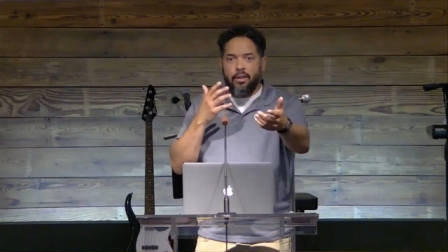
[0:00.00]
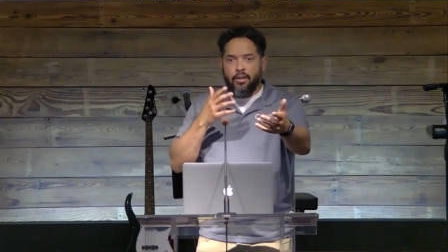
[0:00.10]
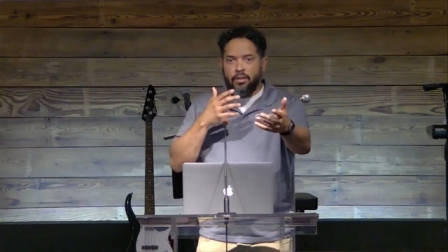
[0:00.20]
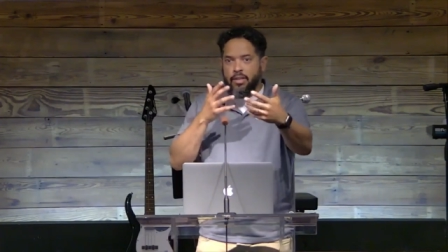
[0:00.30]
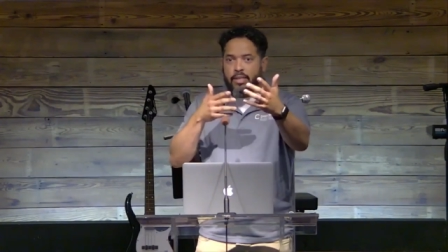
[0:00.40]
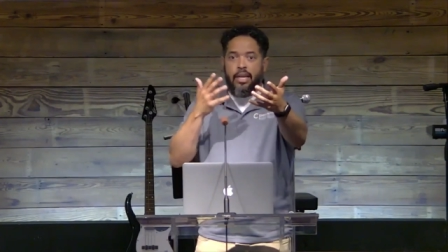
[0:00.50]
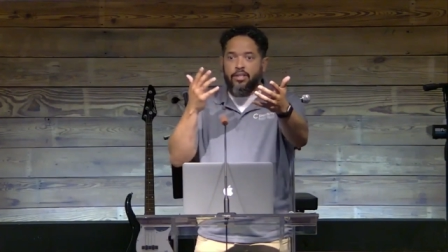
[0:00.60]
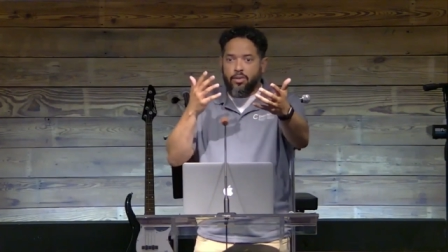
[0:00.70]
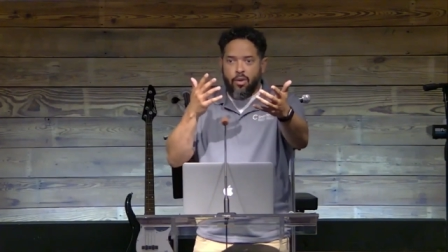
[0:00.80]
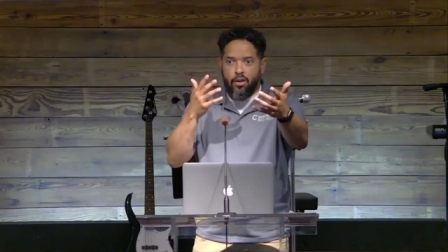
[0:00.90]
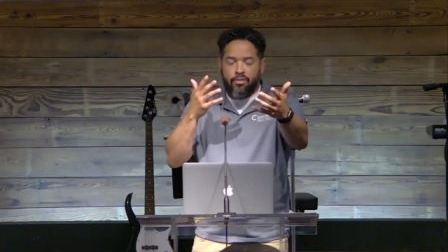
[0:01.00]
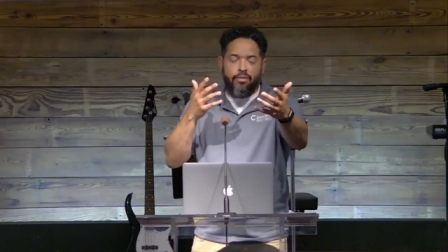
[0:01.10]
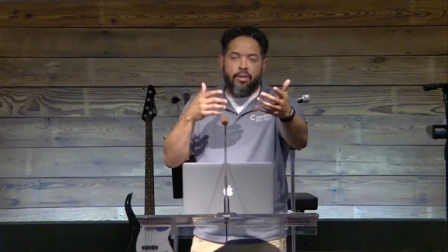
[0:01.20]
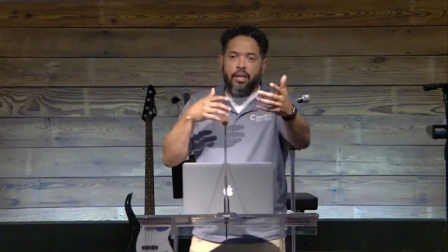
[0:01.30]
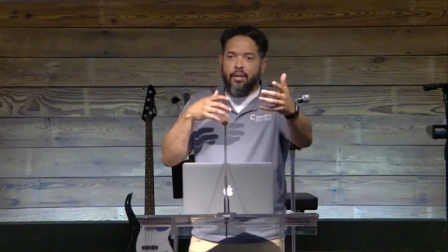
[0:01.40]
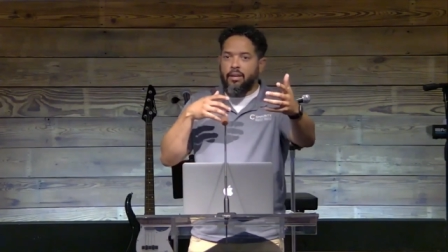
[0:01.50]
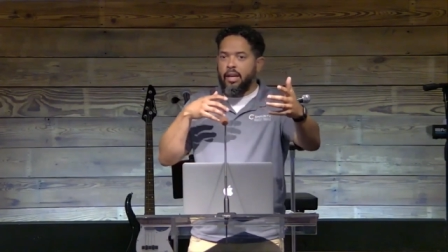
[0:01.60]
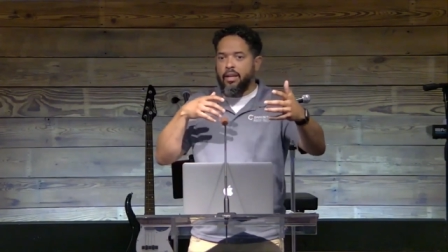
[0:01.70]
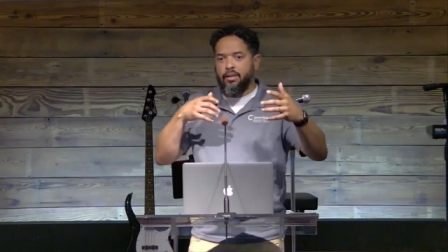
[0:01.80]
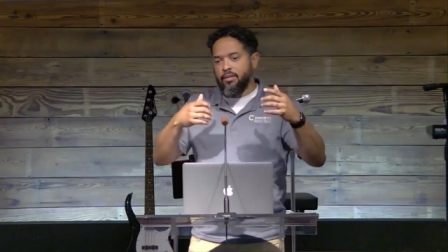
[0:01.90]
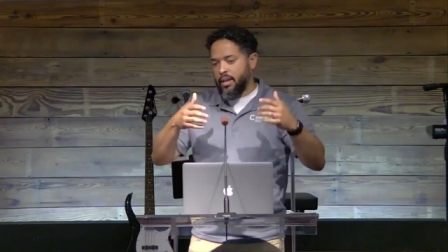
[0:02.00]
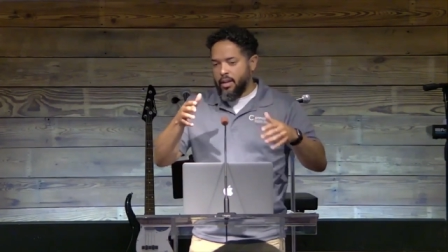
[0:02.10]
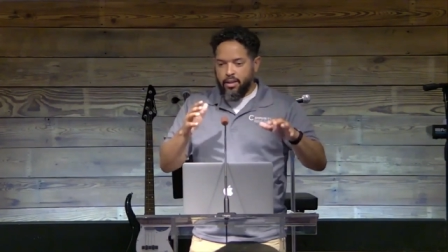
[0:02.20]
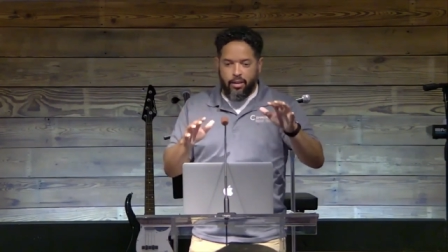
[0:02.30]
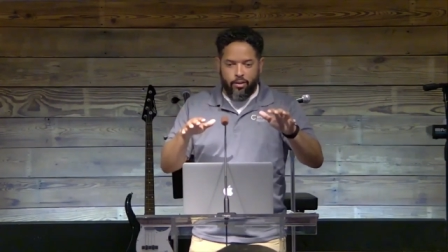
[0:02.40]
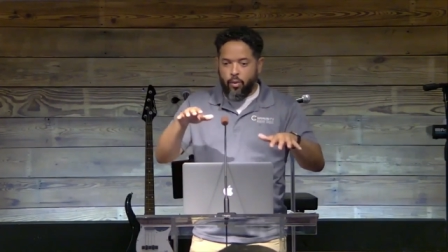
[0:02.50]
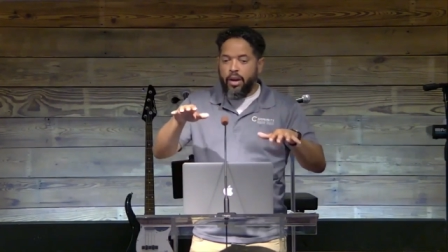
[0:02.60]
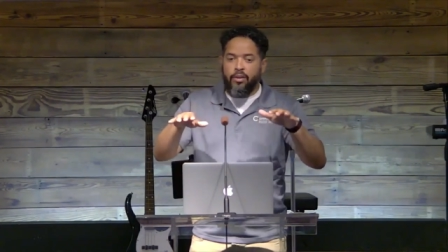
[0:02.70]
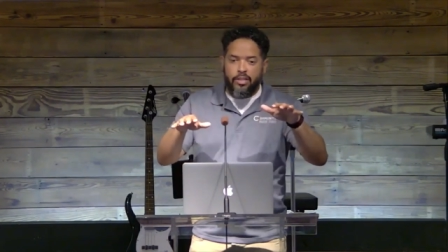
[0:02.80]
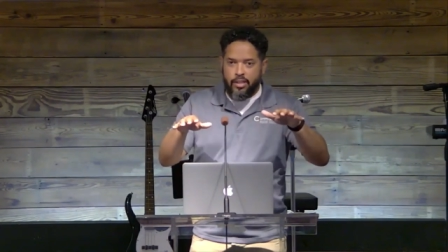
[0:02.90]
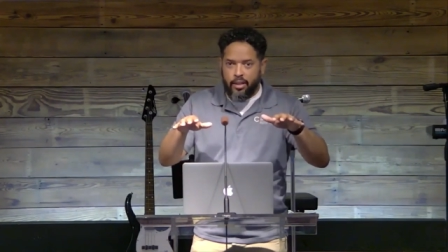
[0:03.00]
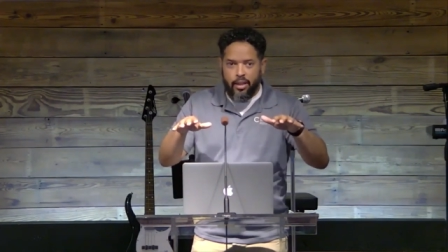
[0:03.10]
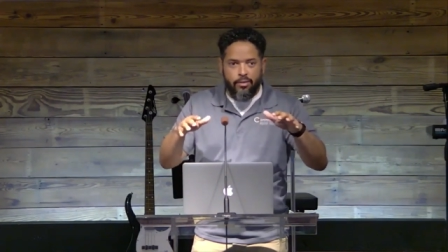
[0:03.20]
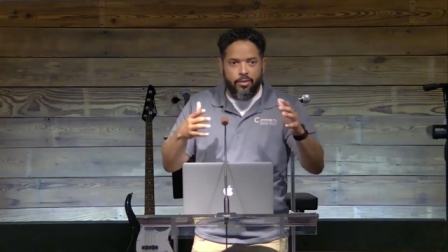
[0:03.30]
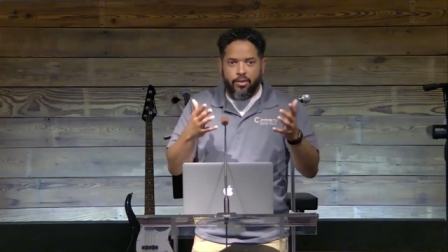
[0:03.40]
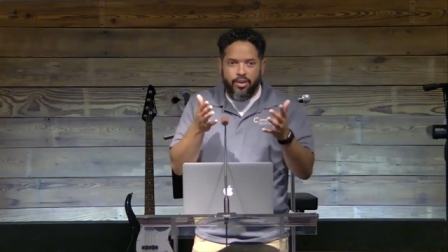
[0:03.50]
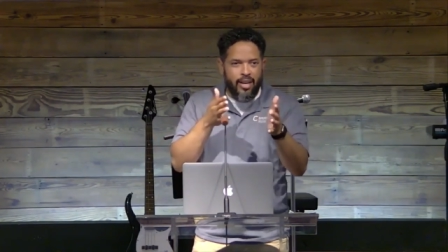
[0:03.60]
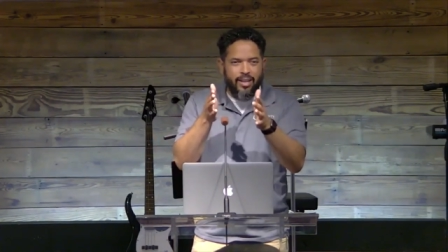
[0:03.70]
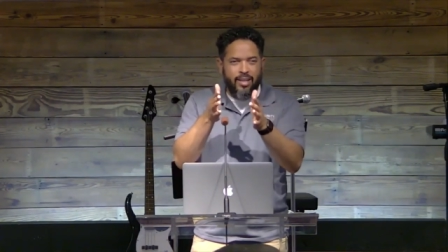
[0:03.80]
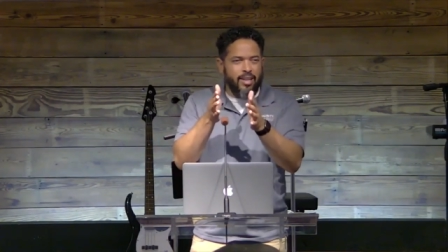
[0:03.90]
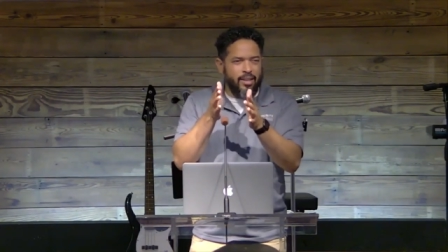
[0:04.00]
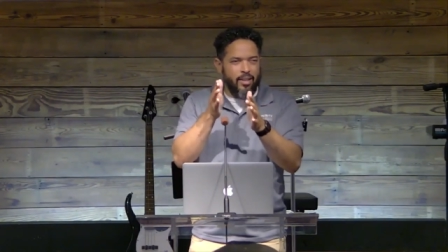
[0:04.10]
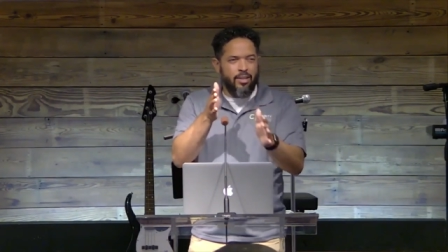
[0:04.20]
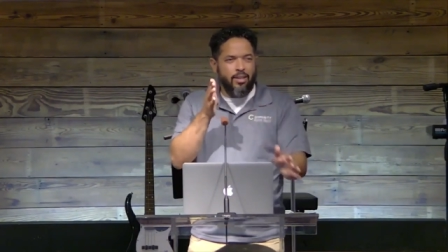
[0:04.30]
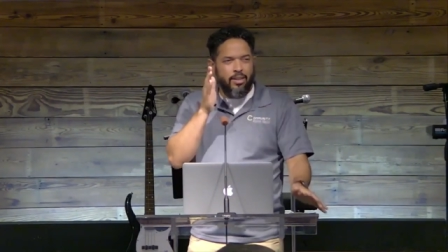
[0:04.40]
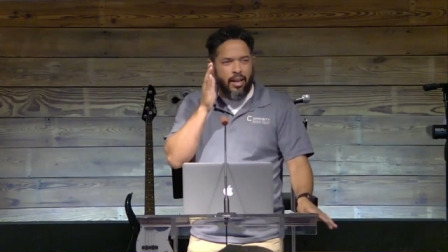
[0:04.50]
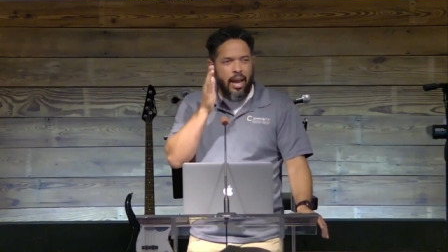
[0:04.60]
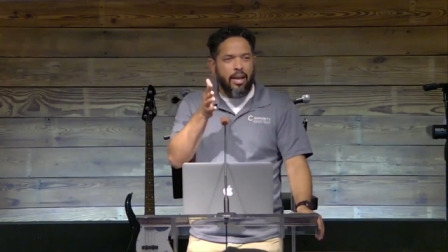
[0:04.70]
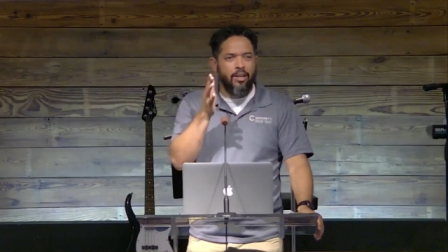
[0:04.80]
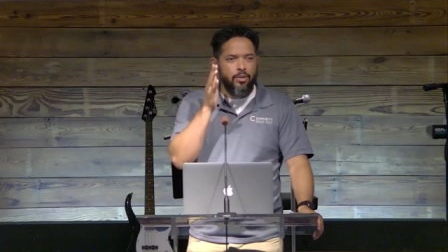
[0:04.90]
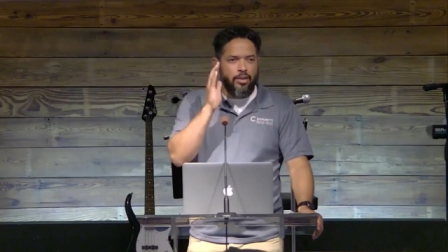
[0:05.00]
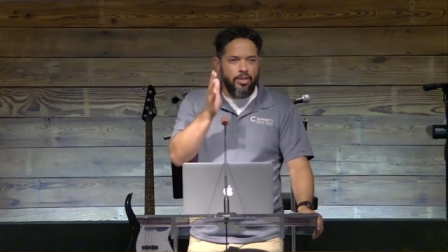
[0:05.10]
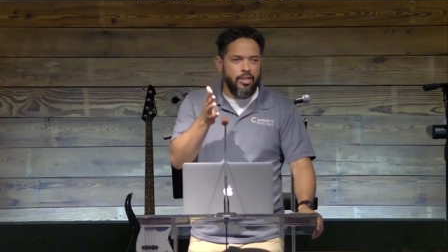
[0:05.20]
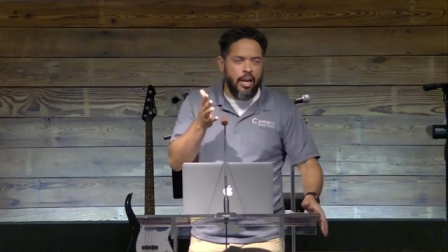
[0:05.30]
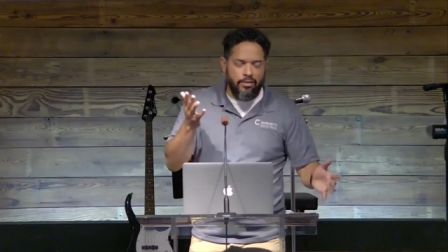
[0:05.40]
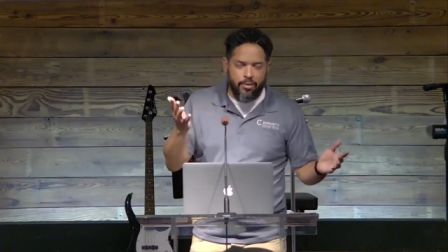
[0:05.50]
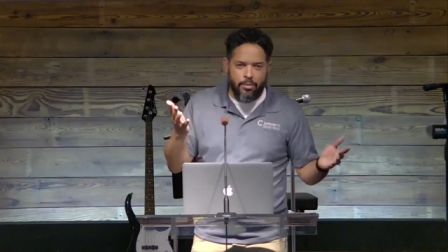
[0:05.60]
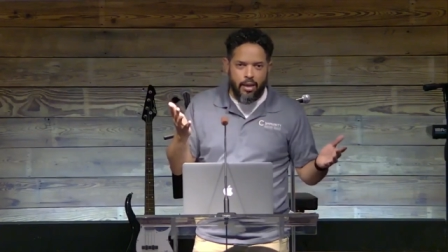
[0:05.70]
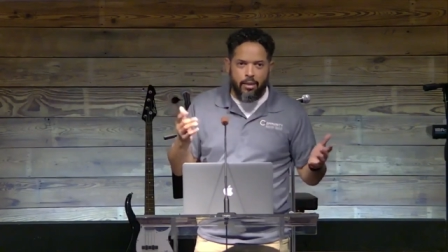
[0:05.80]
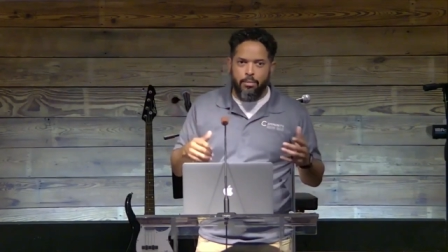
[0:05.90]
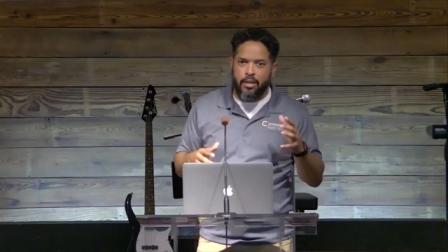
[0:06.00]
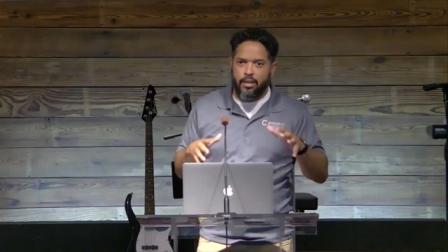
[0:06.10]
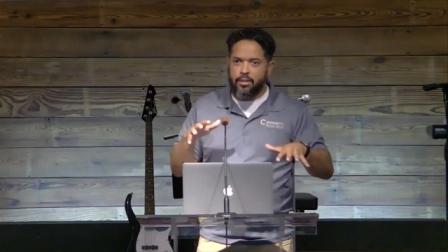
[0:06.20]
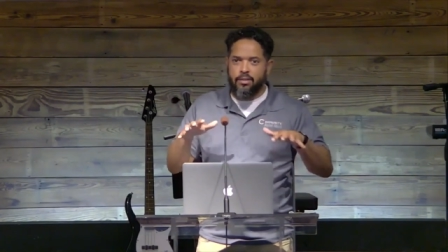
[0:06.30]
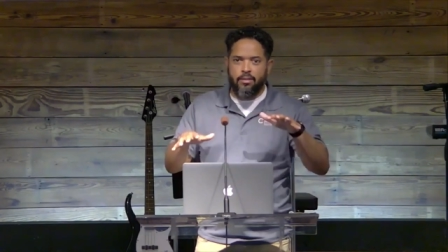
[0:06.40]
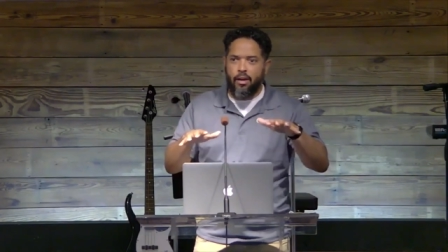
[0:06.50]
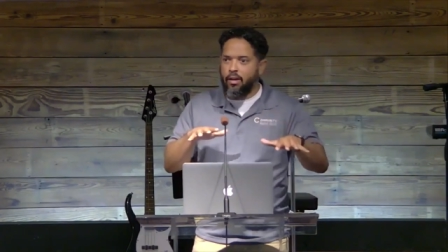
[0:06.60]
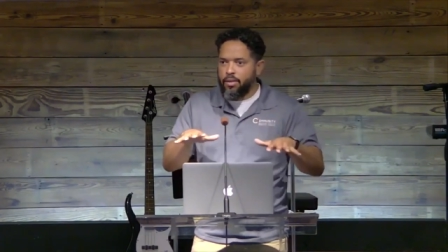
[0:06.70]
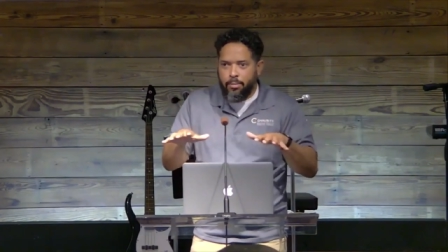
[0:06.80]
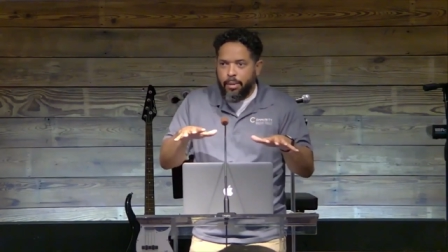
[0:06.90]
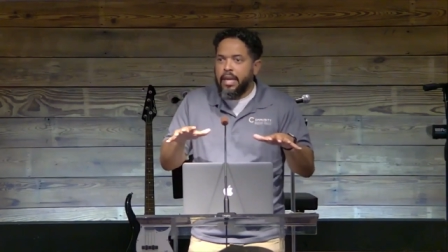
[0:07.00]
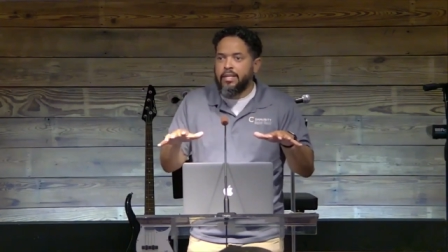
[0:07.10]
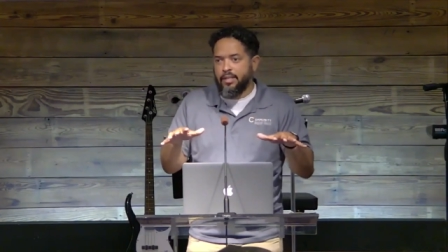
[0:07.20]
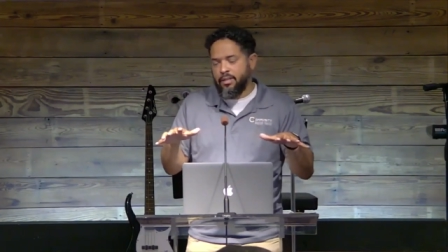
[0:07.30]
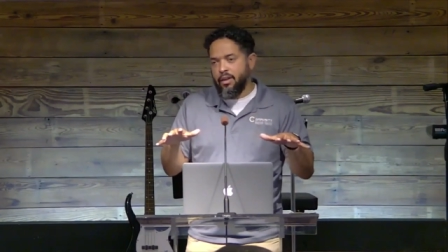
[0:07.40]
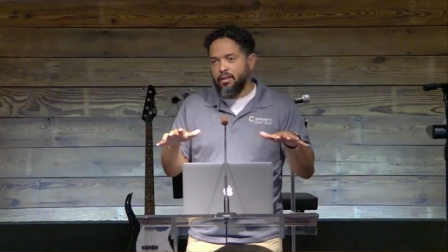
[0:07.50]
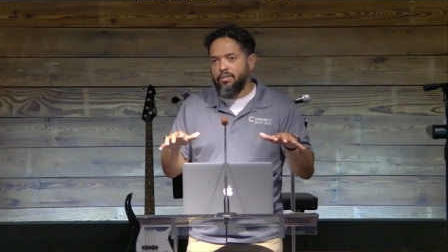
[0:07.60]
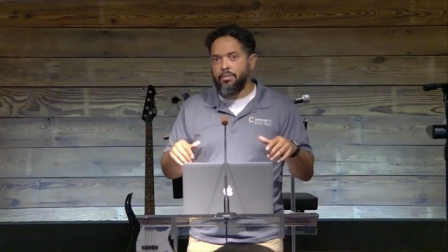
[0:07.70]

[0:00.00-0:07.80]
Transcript: the sights are off and, and the ground is unlevel. You're not going to get a good, accurate shot from that because the base is off.